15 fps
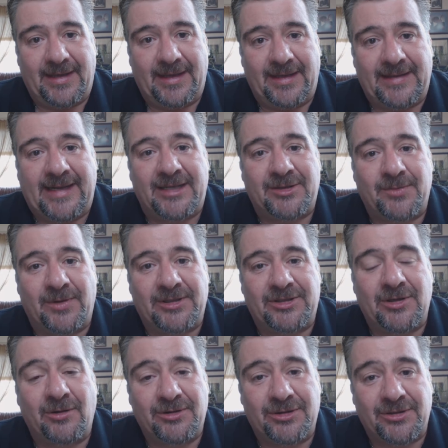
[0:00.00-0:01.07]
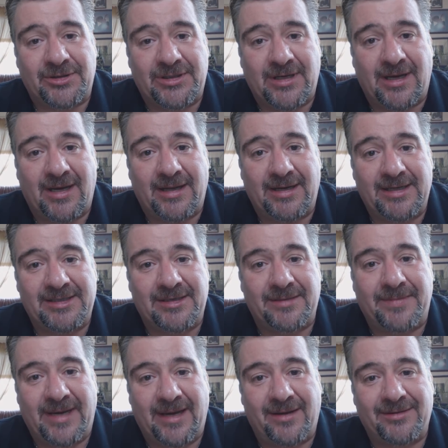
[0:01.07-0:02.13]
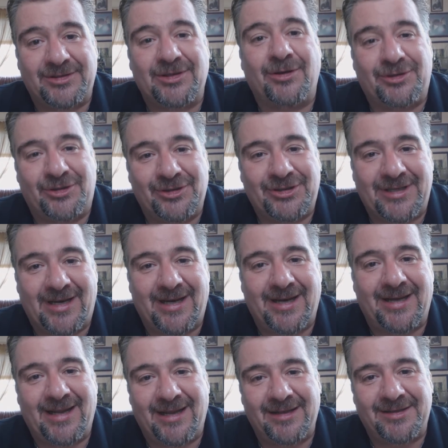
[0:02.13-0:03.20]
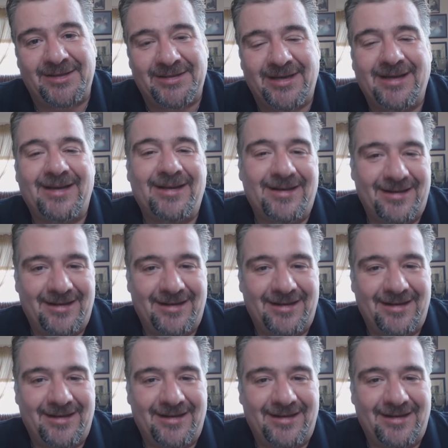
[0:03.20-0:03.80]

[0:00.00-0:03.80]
And that's what Social Side is about. Social Side, hence